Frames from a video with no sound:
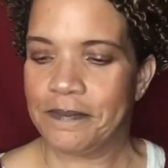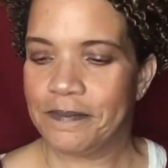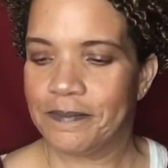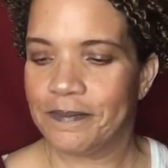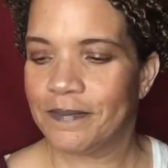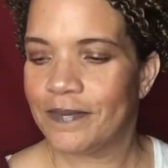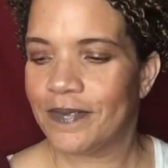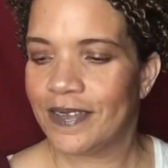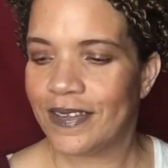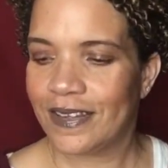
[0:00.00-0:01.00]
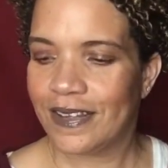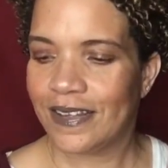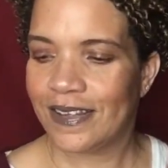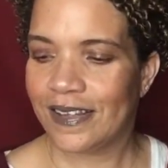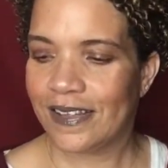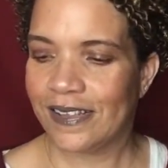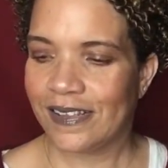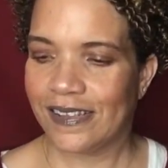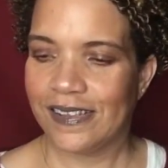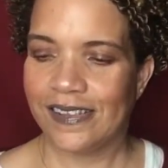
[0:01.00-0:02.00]

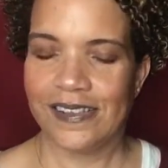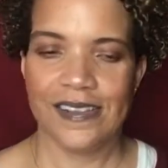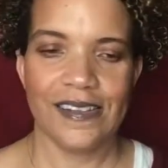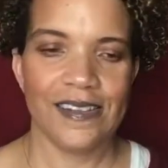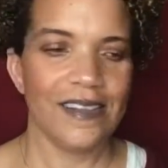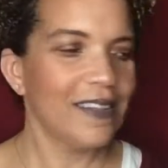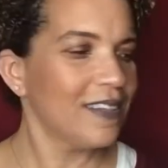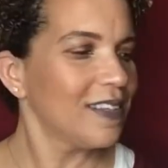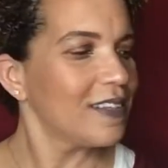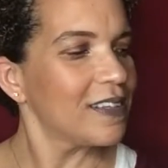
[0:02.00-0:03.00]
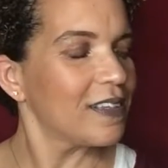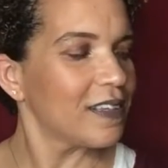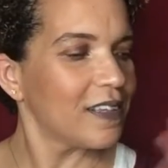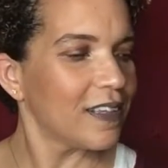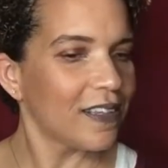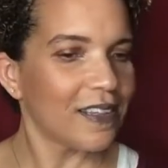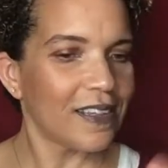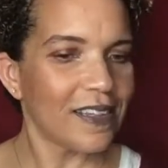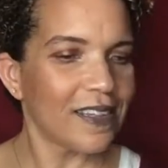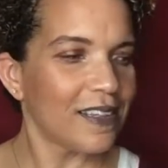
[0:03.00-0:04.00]

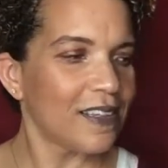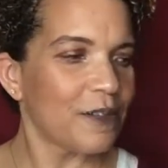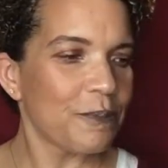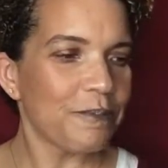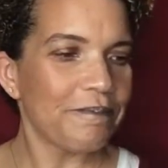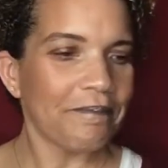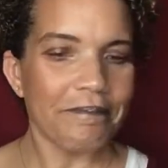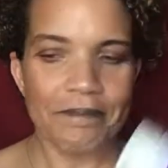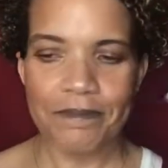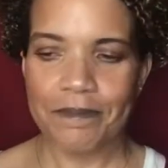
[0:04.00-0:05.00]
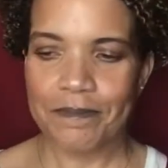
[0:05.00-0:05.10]
No words are spoken by the person on screen.